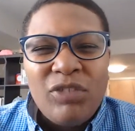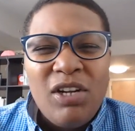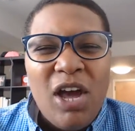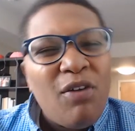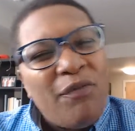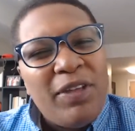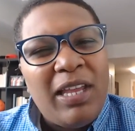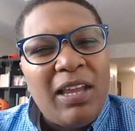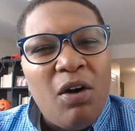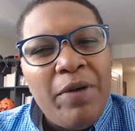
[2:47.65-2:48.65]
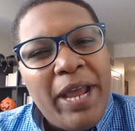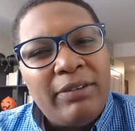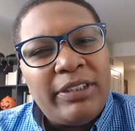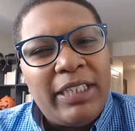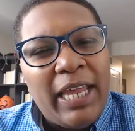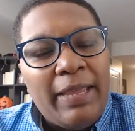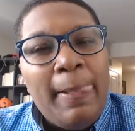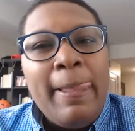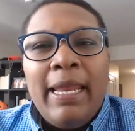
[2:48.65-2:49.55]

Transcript: you know, I don't feel like going out today.